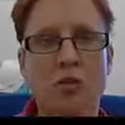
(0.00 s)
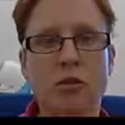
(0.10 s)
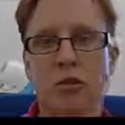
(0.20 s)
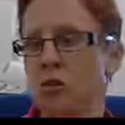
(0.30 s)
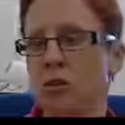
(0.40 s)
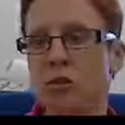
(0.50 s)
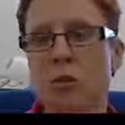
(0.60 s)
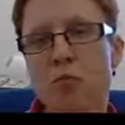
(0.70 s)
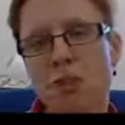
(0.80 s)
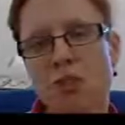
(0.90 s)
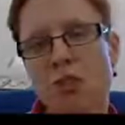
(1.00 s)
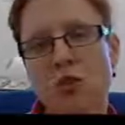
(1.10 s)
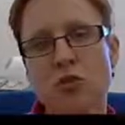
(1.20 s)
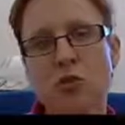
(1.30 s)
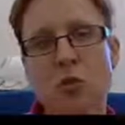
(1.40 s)
So this sort of completes the
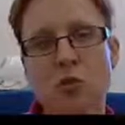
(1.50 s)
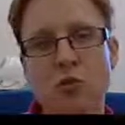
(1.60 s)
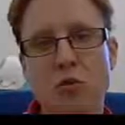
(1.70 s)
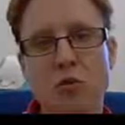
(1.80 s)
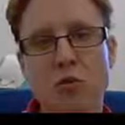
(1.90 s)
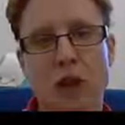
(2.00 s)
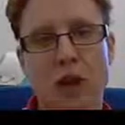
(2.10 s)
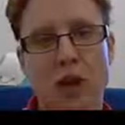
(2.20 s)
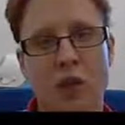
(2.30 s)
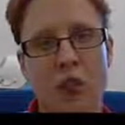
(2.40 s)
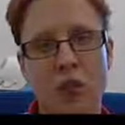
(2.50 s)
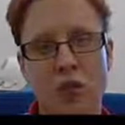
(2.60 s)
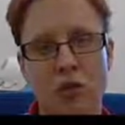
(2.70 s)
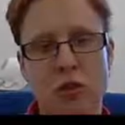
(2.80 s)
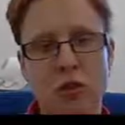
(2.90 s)
conceptual
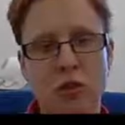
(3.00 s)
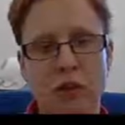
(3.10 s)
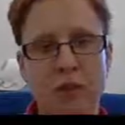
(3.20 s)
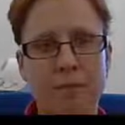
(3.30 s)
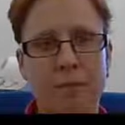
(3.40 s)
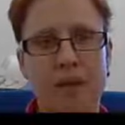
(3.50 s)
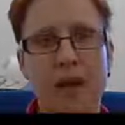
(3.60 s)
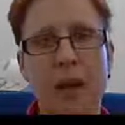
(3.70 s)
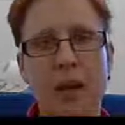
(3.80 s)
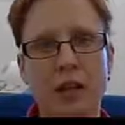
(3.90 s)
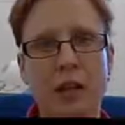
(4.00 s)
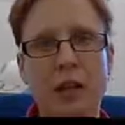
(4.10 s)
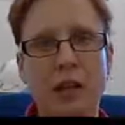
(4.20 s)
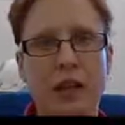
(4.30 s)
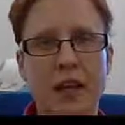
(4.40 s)
research design. And
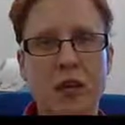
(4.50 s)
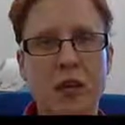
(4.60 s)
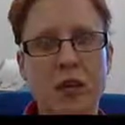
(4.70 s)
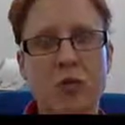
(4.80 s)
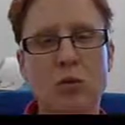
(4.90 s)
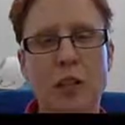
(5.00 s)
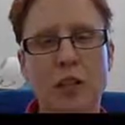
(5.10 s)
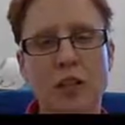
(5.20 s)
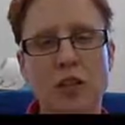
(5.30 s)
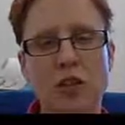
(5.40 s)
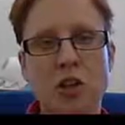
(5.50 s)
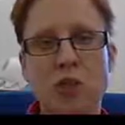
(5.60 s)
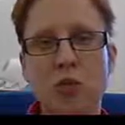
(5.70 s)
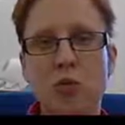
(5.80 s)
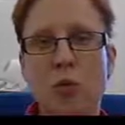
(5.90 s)
in the next online lecture,
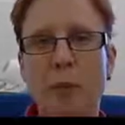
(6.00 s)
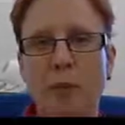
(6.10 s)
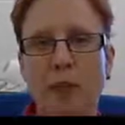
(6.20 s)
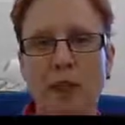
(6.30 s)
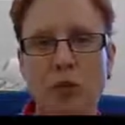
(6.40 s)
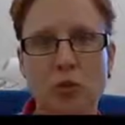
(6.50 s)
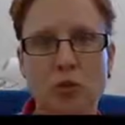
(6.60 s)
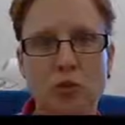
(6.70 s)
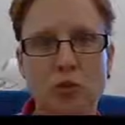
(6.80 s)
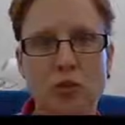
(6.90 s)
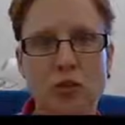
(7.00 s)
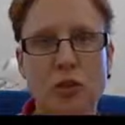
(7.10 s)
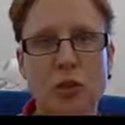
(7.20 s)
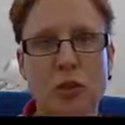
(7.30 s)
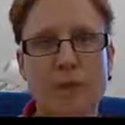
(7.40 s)
I will talk about the technical research
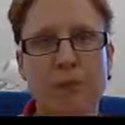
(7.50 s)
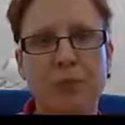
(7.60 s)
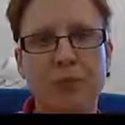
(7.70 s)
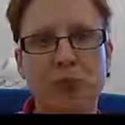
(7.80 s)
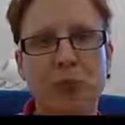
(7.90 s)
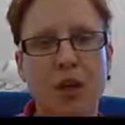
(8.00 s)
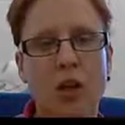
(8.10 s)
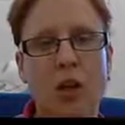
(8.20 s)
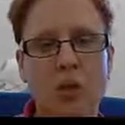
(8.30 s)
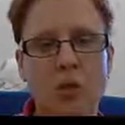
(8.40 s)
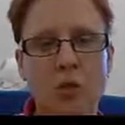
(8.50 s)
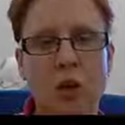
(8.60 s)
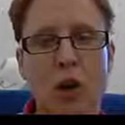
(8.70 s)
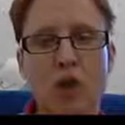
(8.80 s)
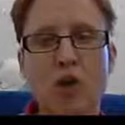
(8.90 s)
design.
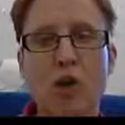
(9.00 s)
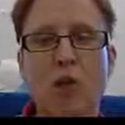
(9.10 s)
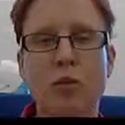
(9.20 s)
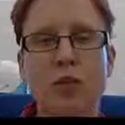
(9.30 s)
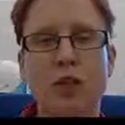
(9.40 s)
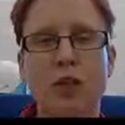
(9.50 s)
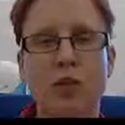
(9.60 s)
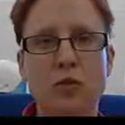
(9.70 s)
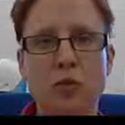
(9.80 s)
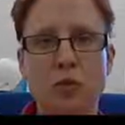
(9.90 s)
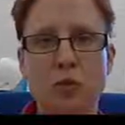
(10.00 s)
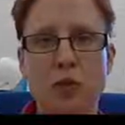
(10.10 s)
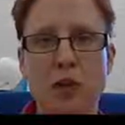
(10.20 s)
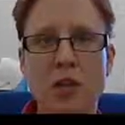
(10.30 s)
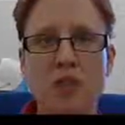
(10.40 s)
So good luck with finding your
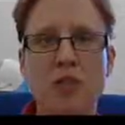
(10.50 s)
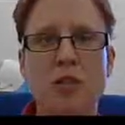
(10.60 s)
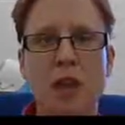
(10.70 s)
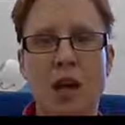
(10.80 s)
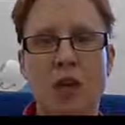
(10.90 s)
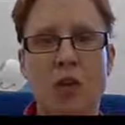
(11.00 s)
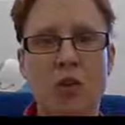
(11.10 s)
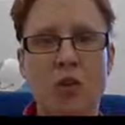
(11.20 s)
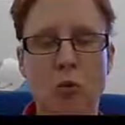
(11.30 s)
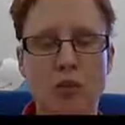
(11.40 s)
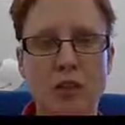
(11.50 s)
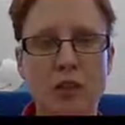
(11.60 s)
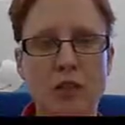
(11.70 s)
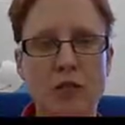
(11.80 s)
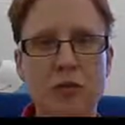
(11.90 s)
research questions and your
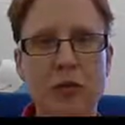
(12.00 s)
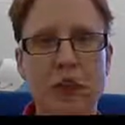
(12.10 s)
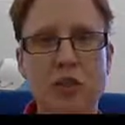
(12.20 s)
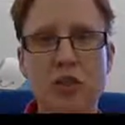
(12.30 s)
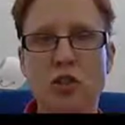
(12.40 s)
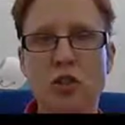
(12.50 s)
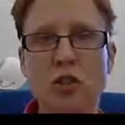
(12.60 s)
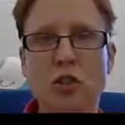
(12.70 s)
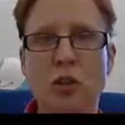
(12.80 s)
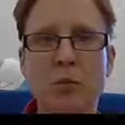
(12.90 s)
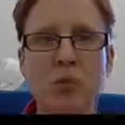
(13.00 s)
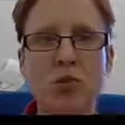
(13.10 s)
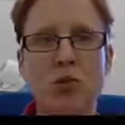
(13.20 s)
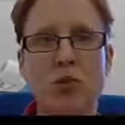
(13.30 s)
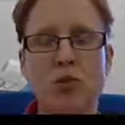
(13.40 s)
objectives. And this is a good time
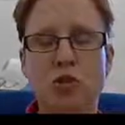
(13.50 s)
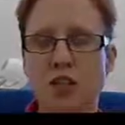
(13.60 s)
also to